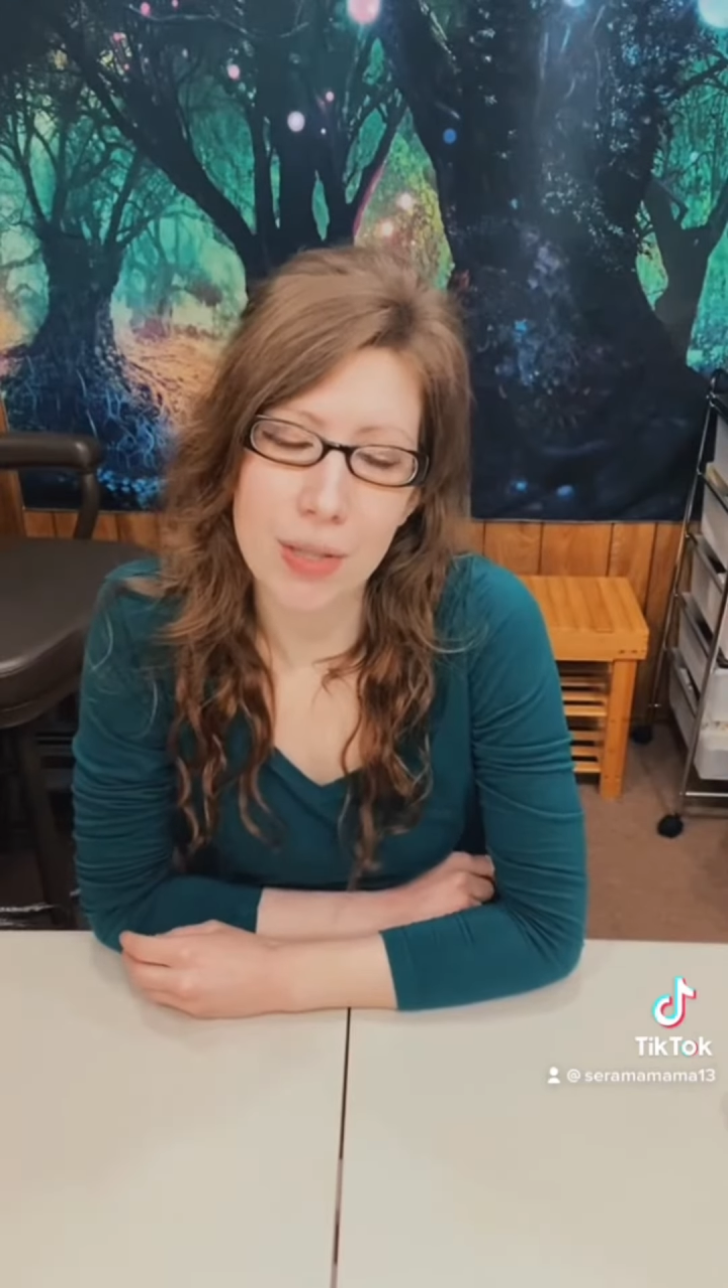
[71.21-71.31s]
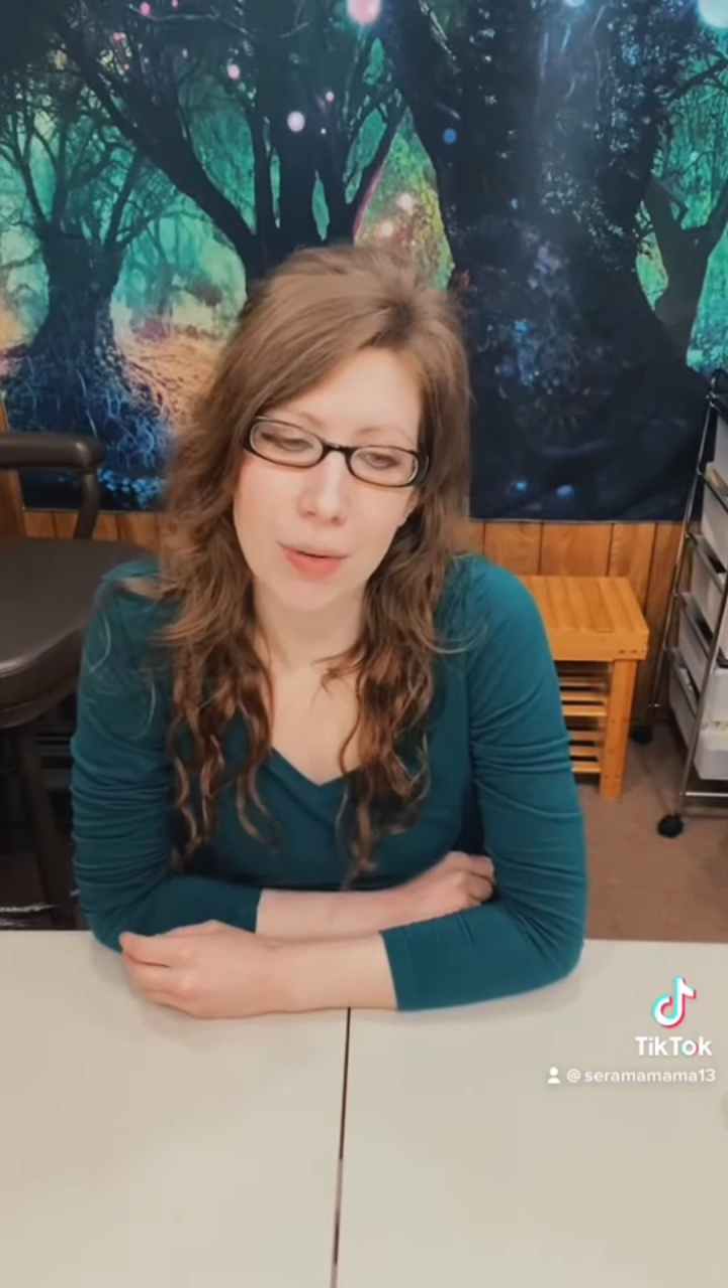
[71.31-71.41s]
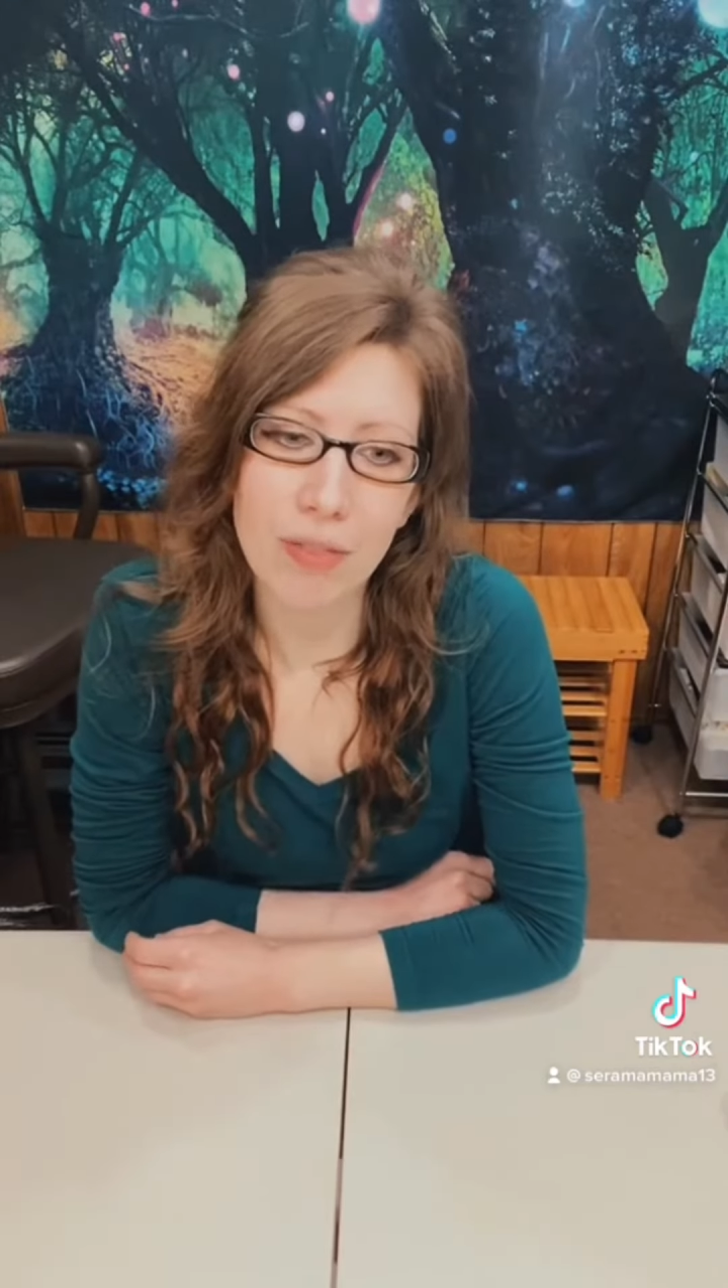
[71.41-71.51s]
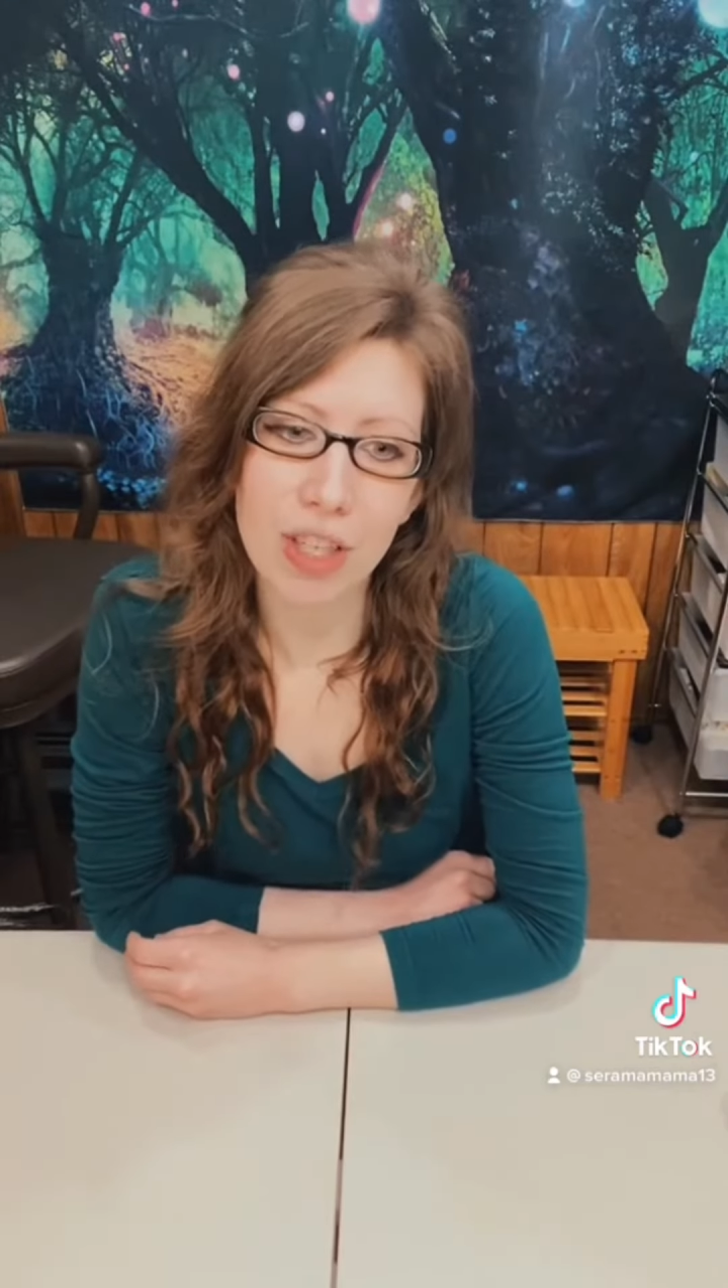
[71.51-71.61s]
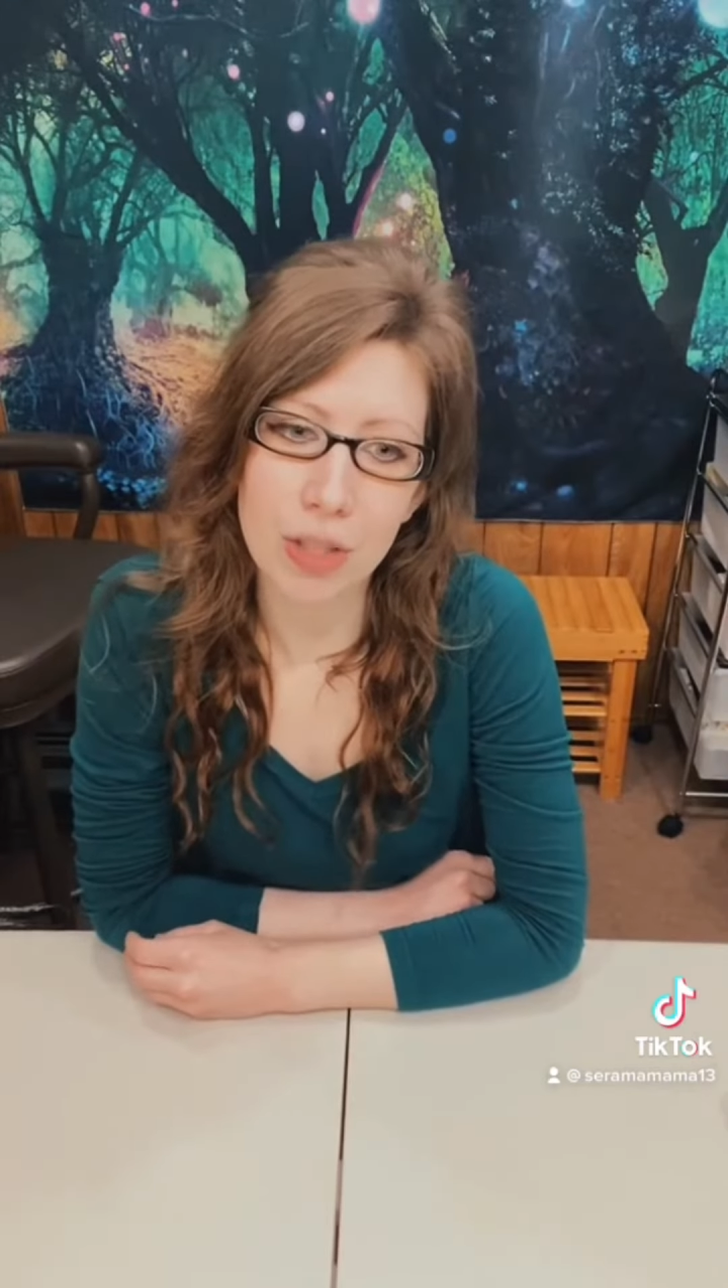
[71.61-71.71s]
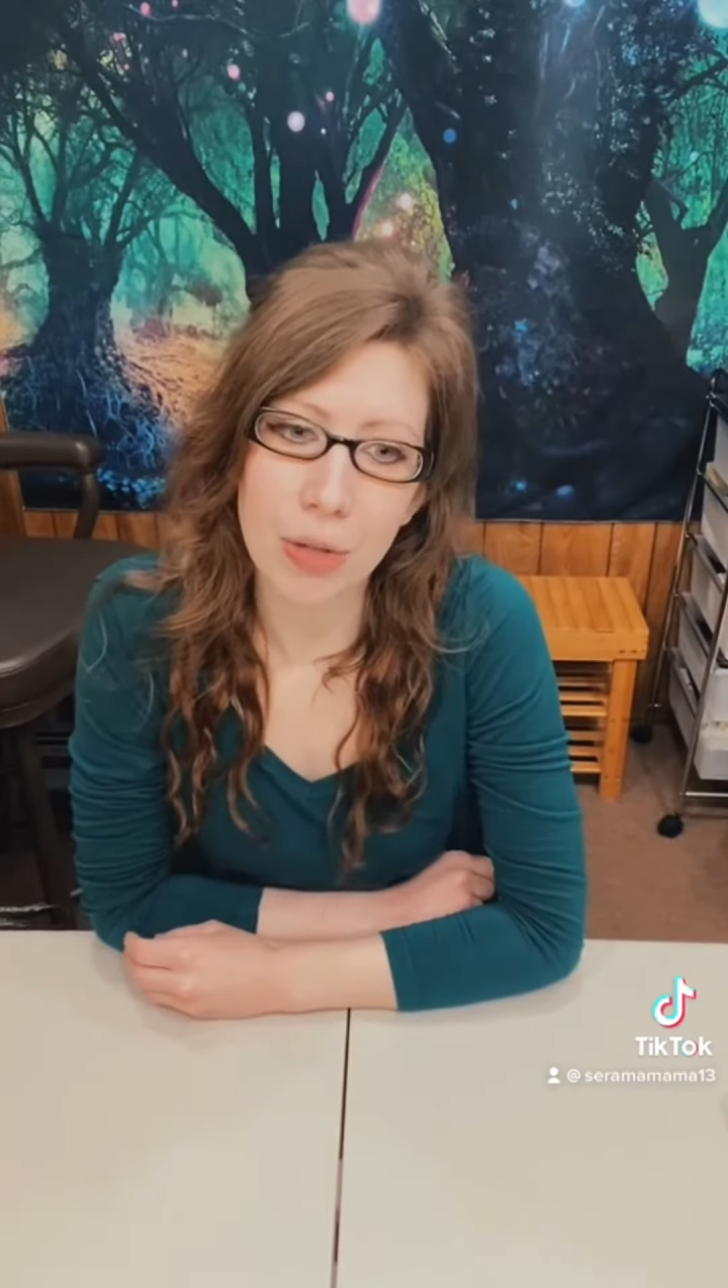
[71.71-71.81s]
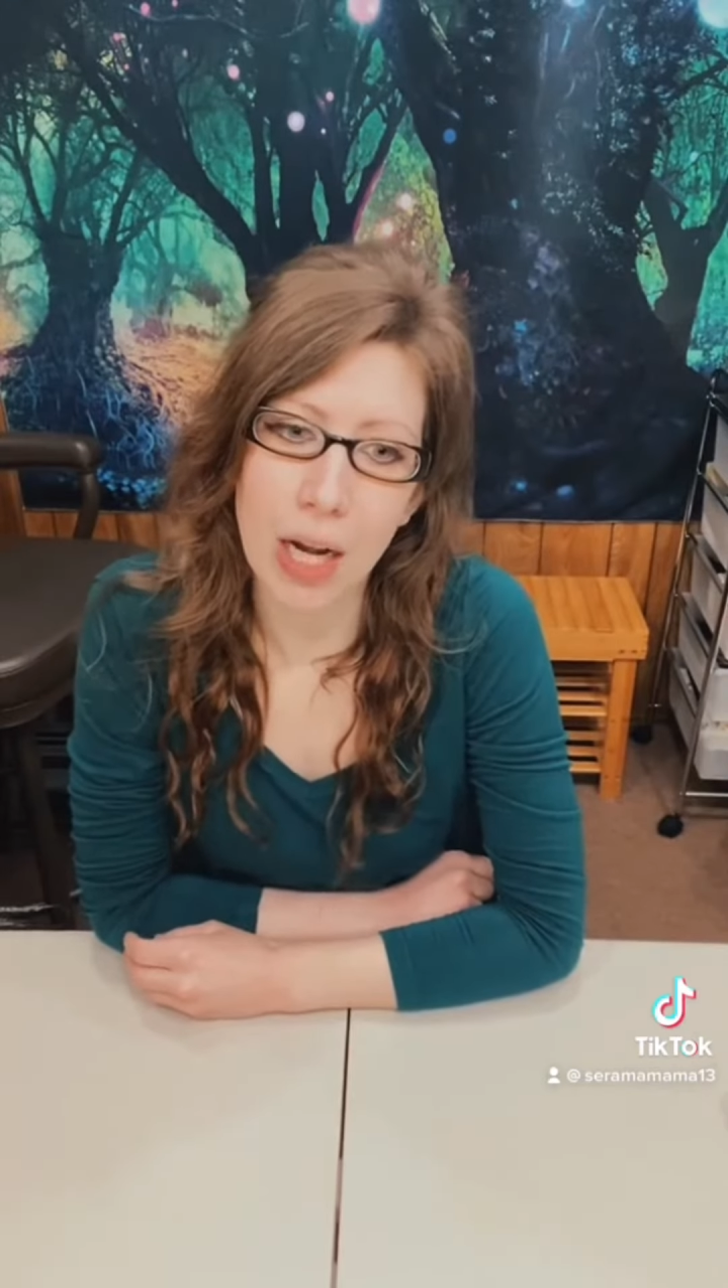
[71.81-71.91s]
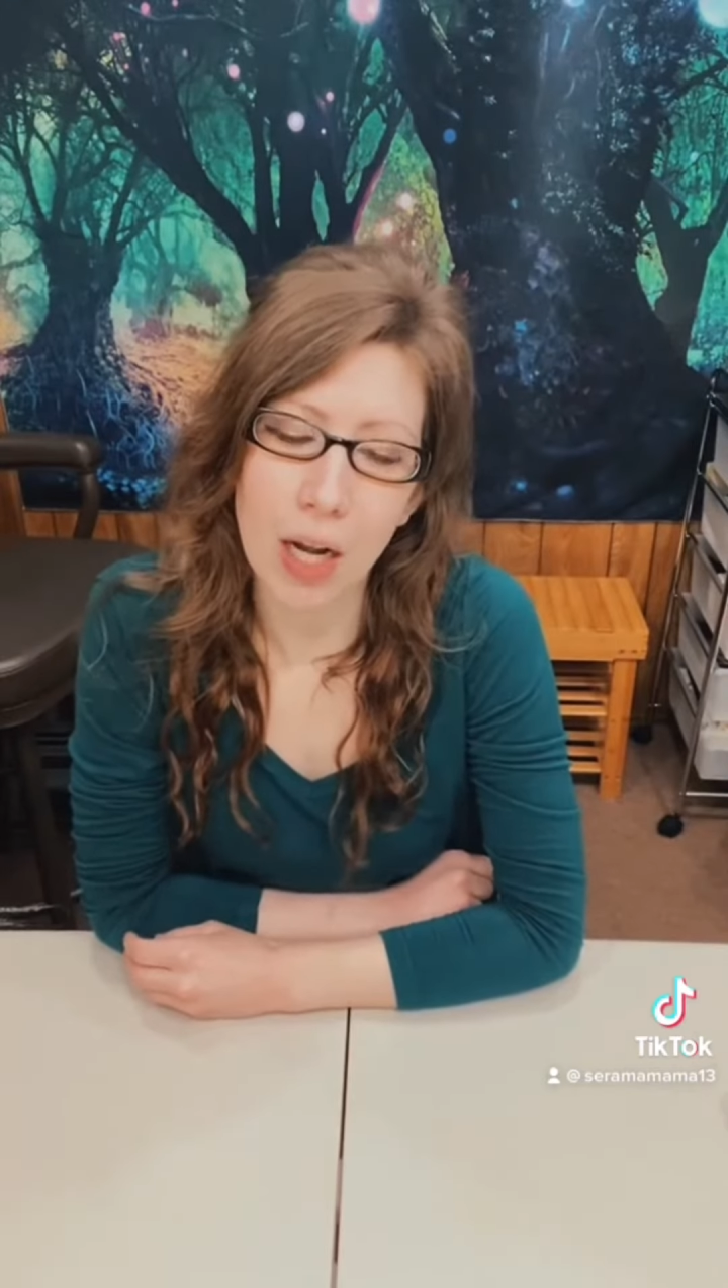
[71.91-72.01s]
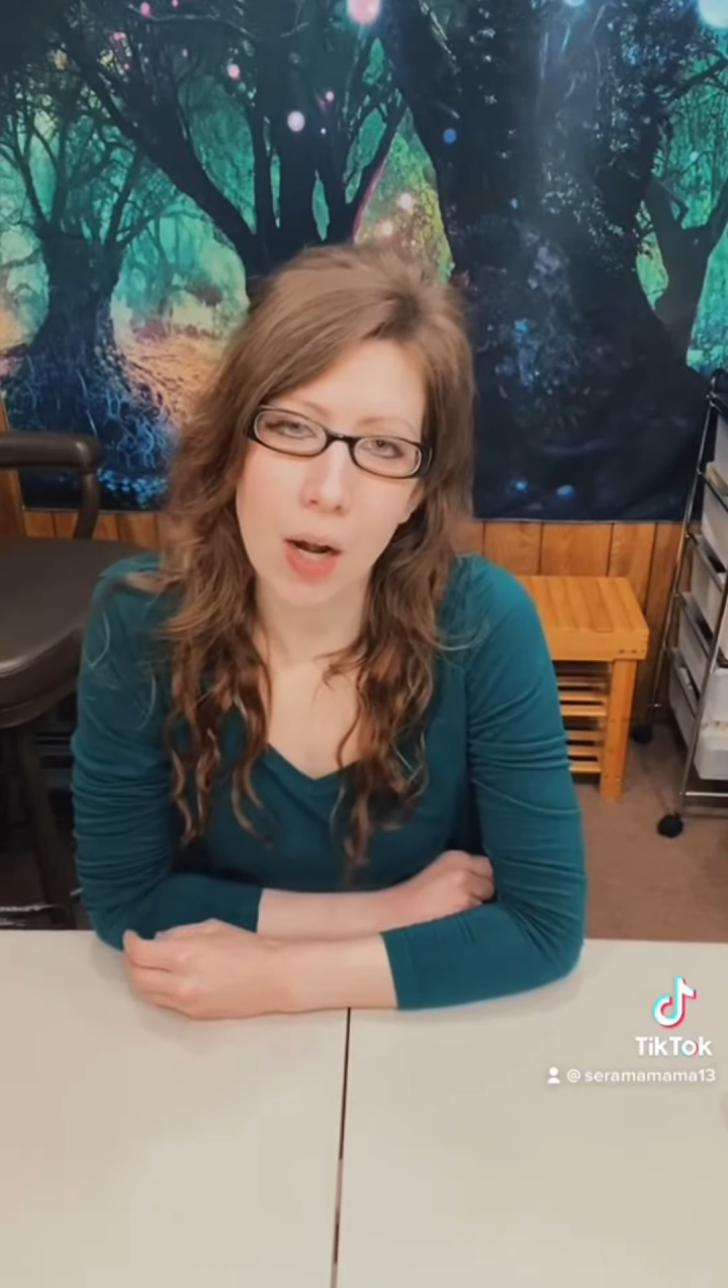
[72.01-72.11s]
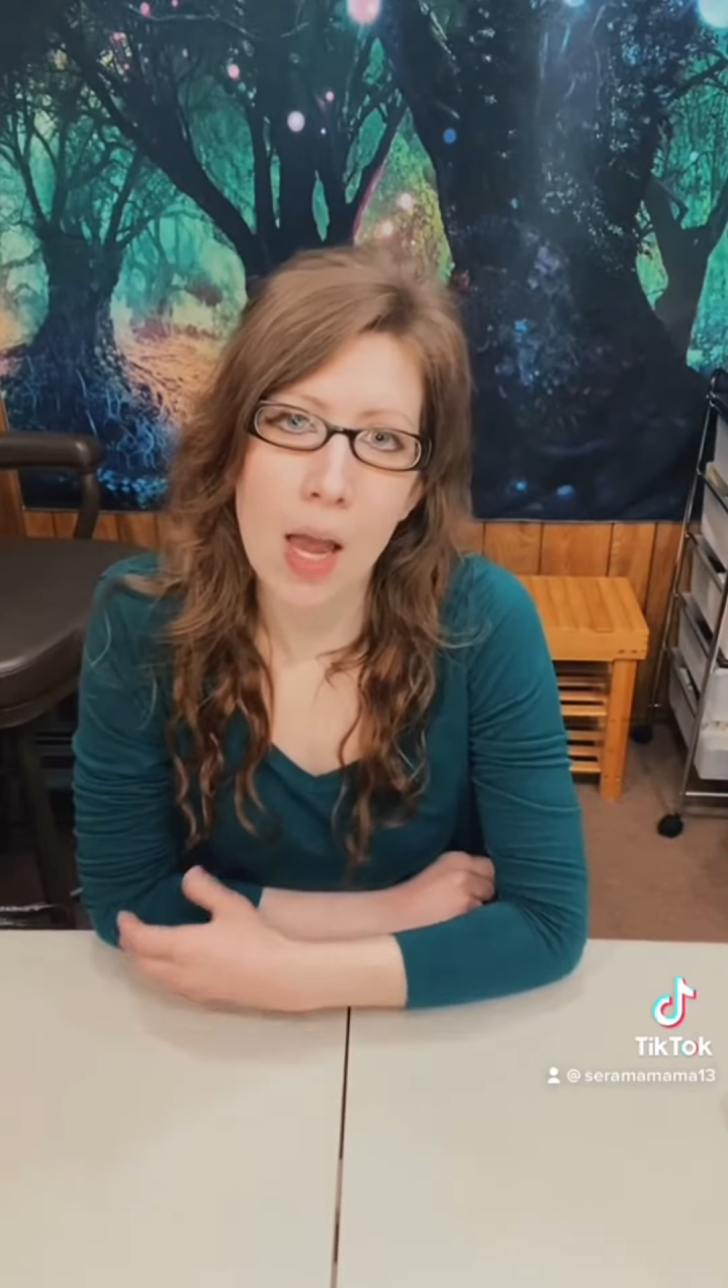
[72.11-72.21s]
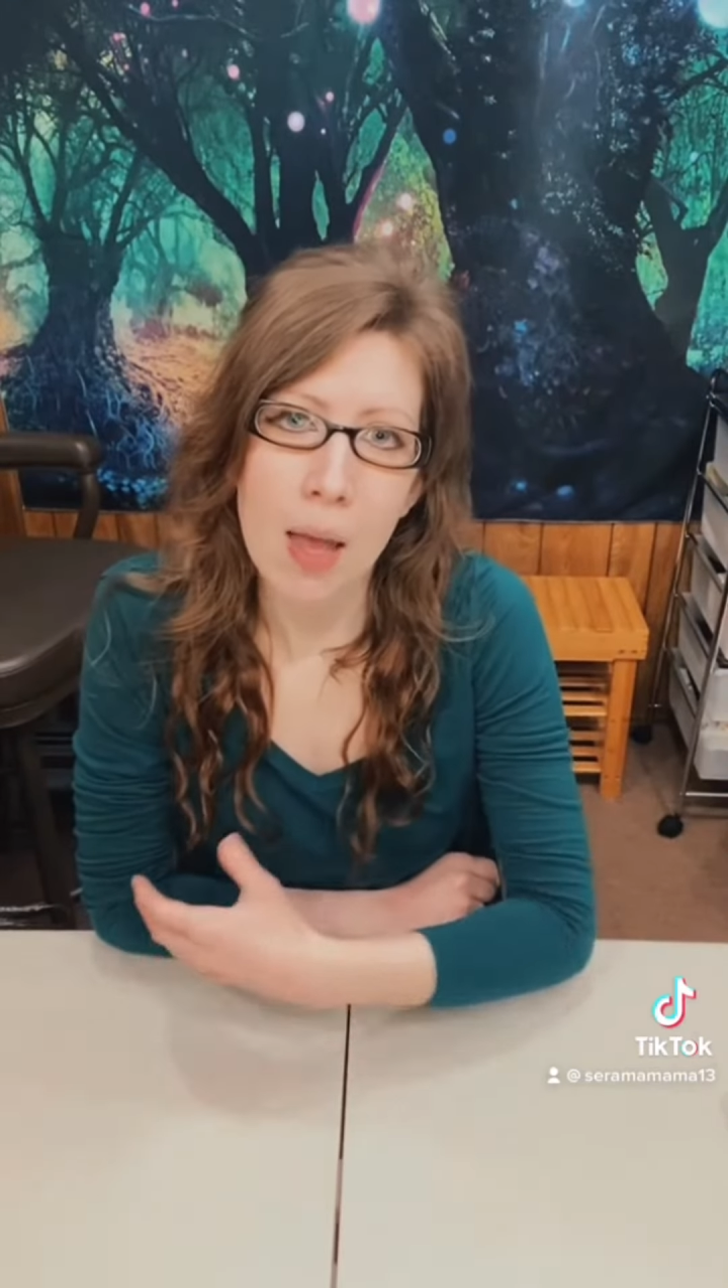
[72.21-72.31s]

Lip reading: refrigerator